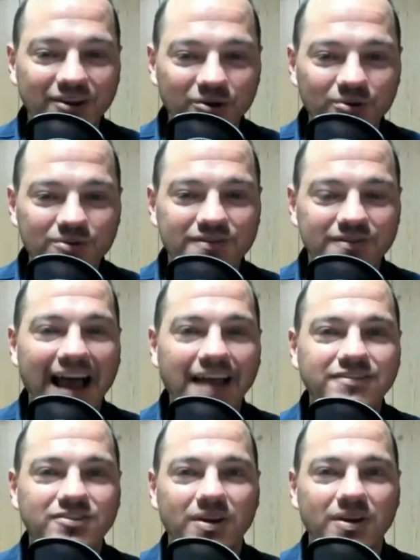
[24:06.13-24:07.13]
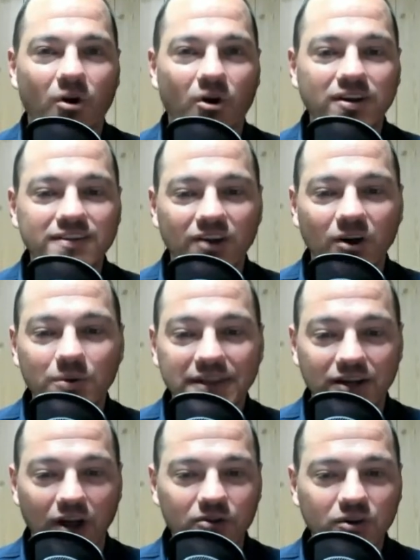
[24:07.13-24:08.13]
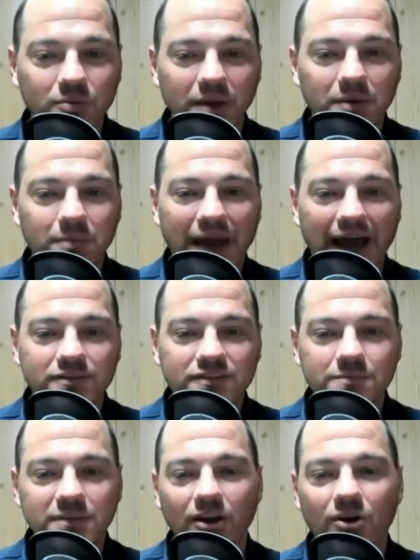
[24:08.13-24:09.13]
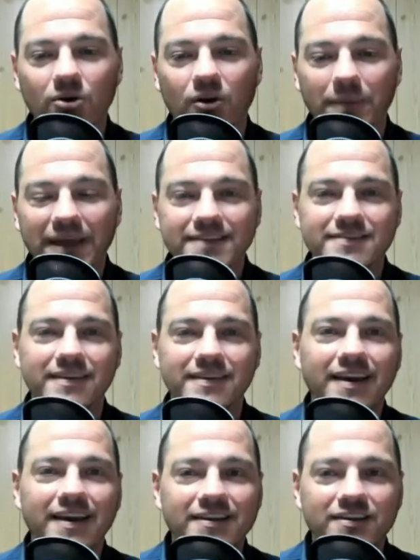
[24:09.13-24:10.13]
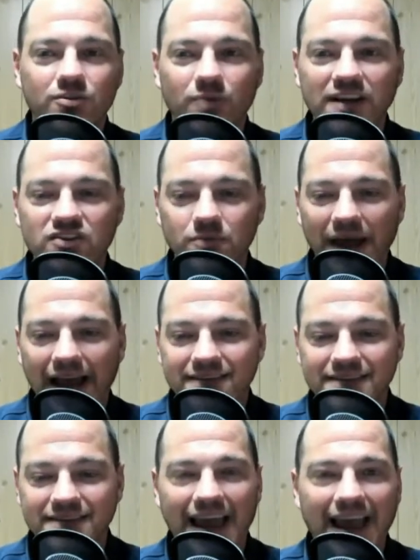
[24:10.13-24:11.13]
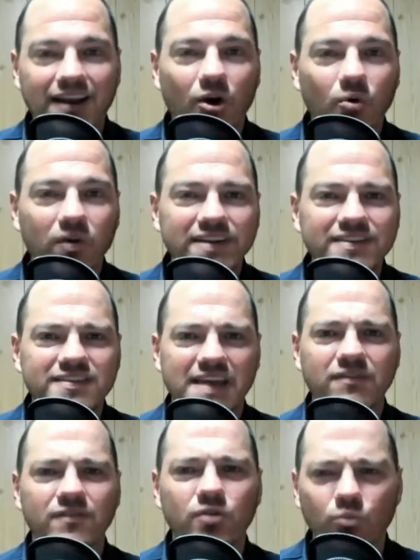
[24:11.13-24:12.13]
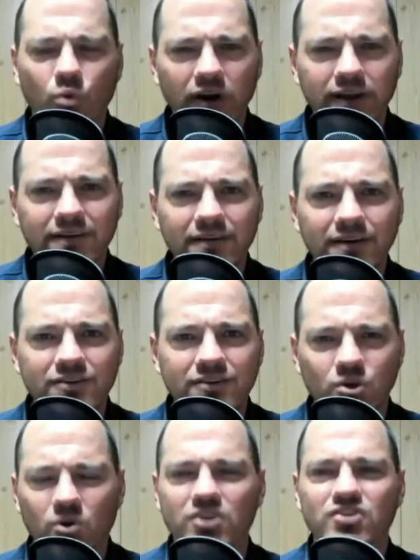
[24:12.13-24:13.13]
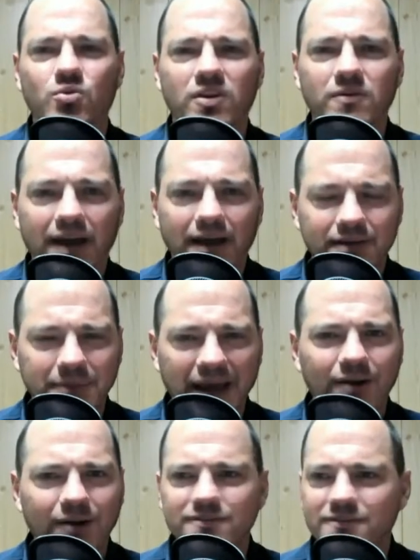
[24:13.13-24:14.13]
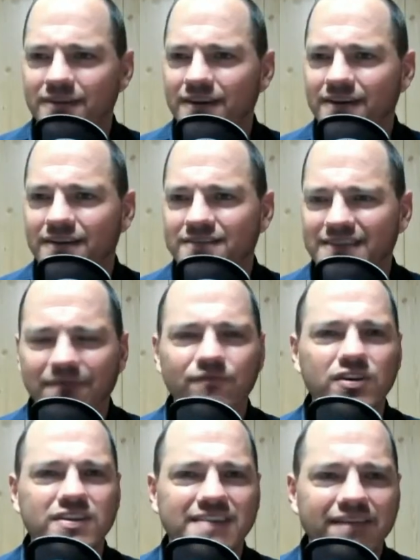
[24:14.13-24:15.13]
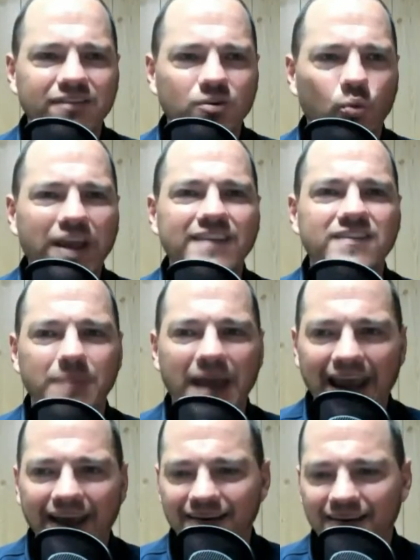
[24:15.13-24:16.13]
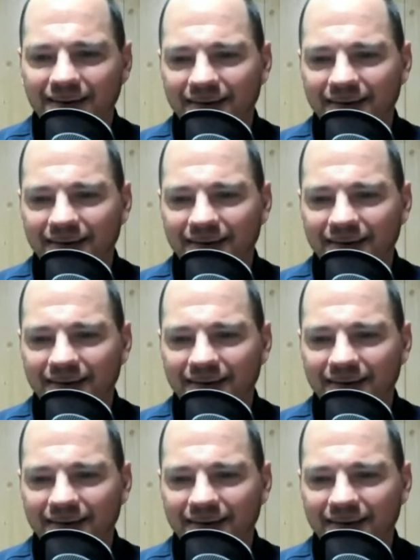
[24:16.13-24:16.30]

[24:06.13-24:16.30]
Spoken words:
news live stream. Arkansas with another commitment. Paulo Semedo commits to the Razorbacks, the Angolan 7'1", 225 pounds, 7'7" wingspan